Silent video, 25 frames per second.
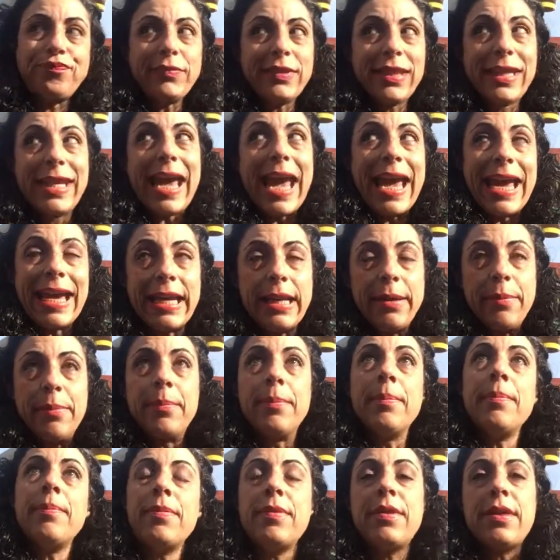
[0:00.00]

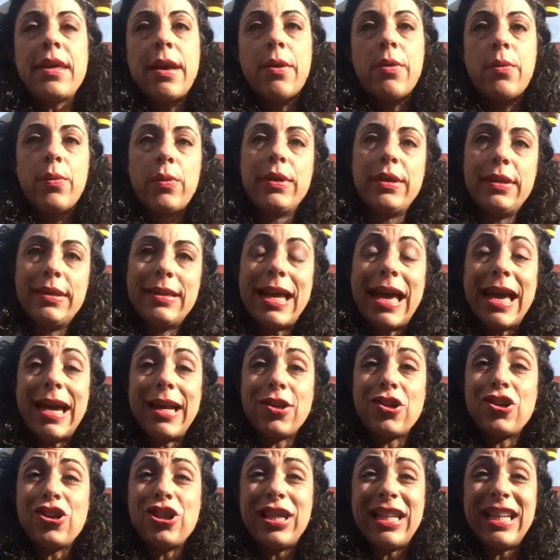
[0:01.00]
game that was
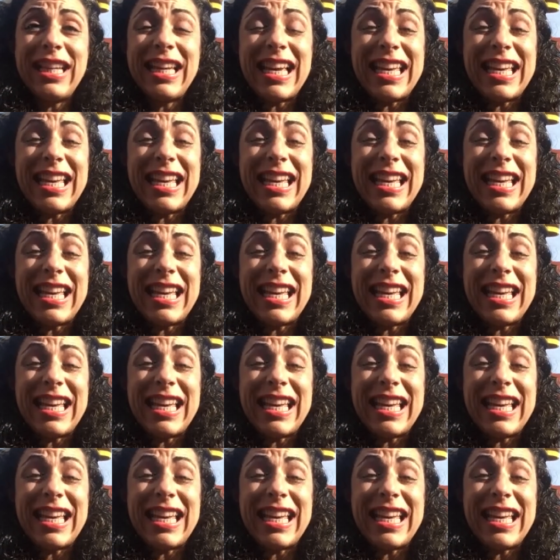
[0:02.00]
actually